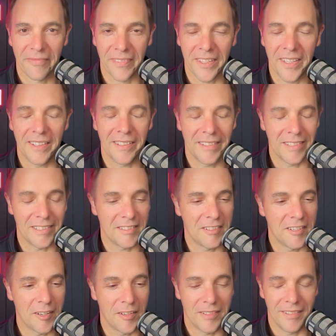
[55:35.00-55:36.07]
That is
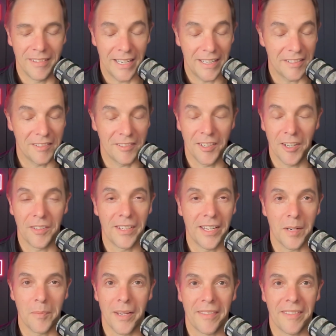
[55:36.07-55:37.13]
no doubt
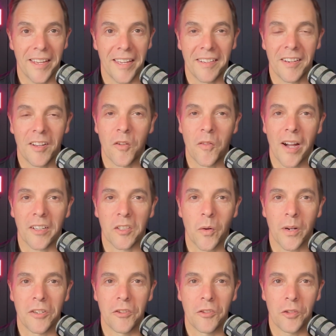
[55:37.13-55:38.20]
about that. All right.
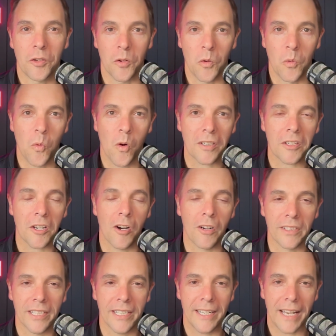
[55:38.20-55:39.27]
Question 2. What
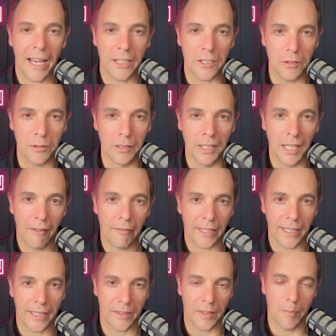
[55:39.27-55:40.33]
content are you
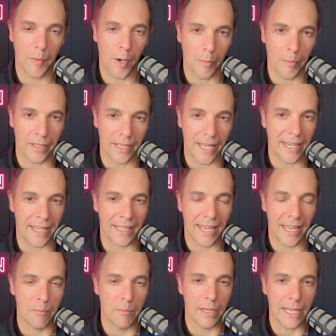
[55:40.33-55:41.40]
loving at the moment? And it
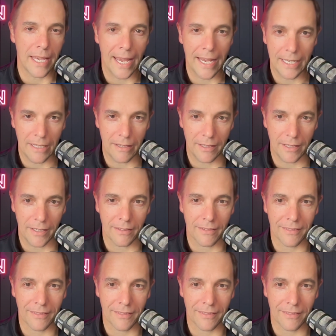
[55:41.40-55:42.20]
can be anything.